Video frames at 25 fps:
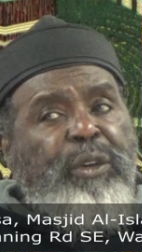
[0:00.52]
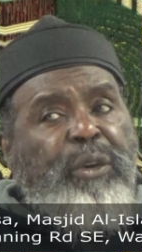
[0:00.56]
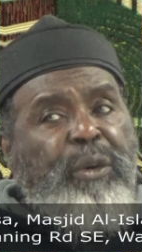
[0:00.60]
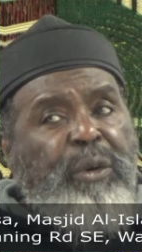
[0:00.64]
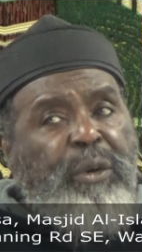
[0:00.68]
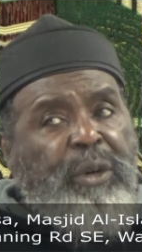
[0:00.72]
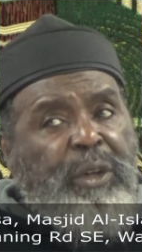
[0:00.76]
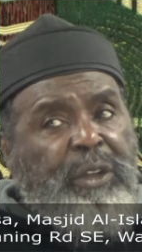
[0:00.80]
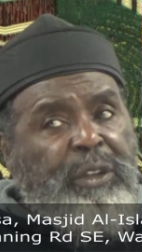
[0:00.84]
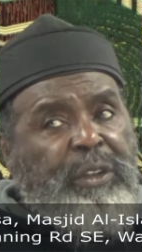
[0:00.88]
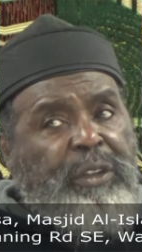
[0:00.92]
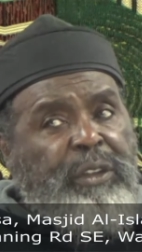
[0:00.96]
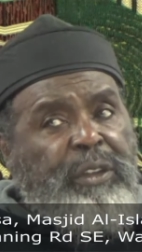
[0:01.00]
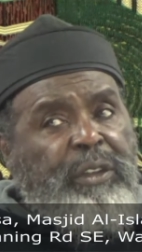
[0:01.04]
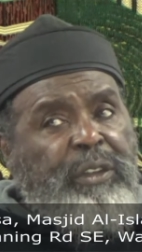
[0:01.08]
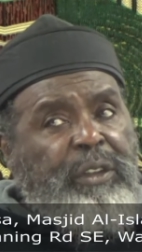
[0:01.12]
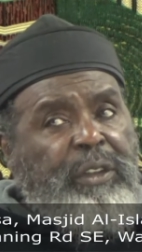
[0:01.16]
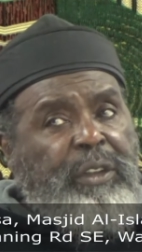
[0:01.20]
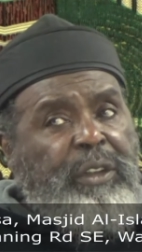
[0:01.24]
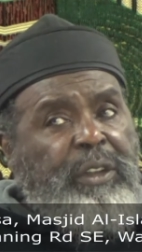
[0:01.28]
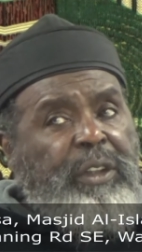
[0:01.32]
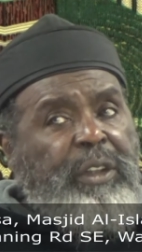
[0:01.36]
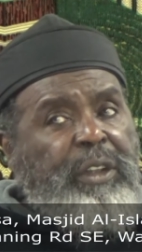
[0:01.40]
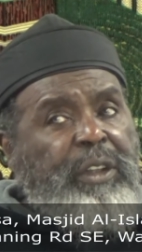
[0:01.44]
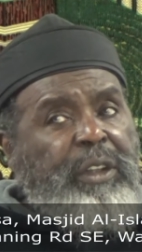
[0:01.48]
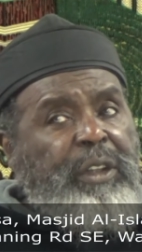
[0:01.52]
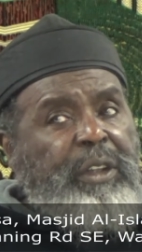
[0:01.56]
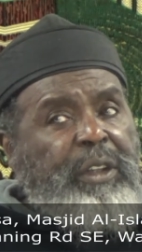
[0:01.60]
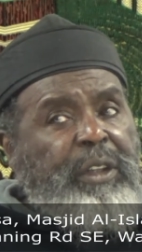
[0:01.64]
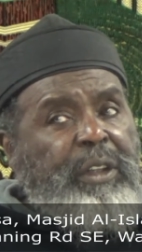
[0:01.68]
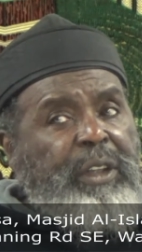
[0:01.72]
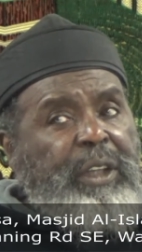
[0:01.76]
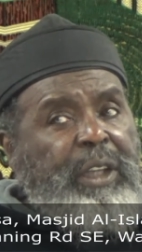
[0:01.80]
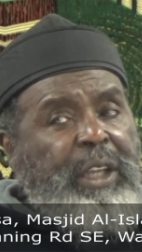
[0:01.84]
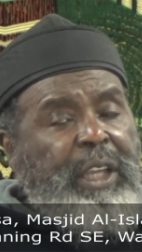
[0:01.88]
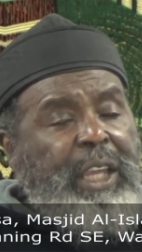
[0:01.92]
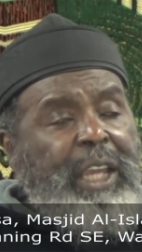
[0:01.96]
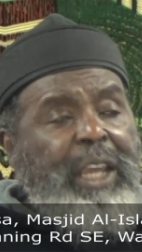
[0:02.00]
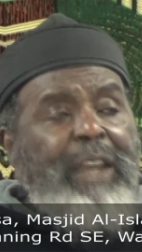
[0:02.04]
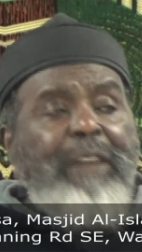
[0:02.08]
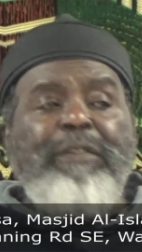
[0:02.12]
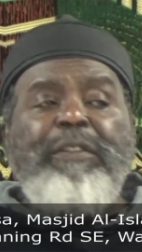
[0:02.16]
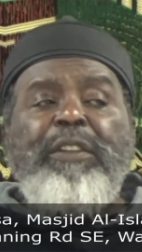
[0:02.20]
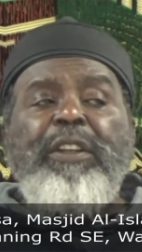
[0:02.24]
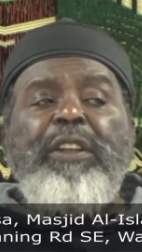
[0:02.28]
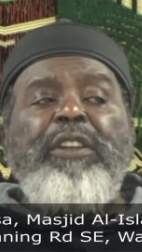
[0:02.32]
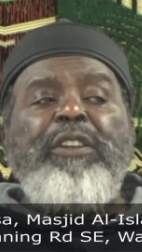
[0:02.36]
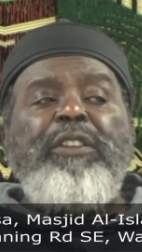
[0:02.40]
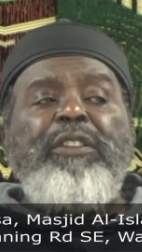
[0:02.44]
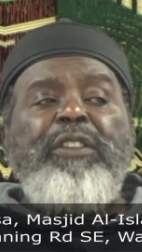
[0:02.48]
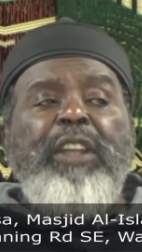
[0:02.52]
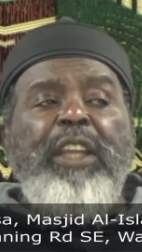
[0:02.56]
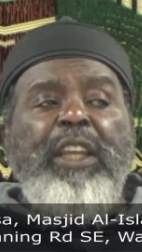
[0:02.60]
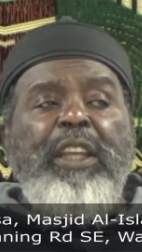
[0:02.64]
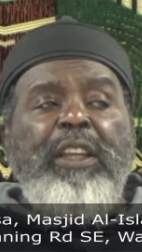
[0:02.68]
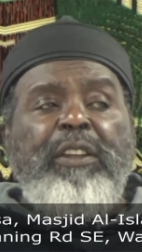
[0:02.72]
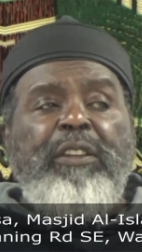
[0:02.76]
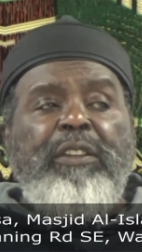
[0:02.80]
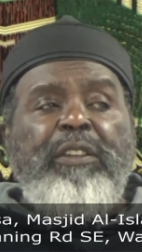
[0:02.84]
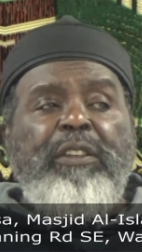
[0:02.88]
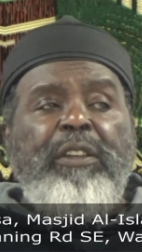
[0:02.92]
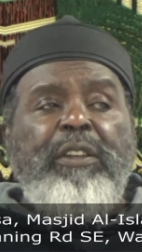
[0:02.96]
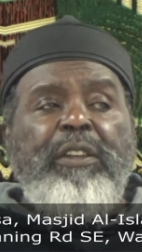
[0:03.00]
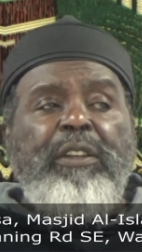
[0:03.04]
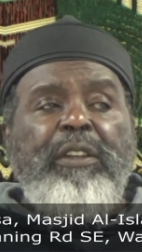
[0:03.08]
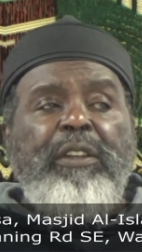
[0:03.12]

court after this case.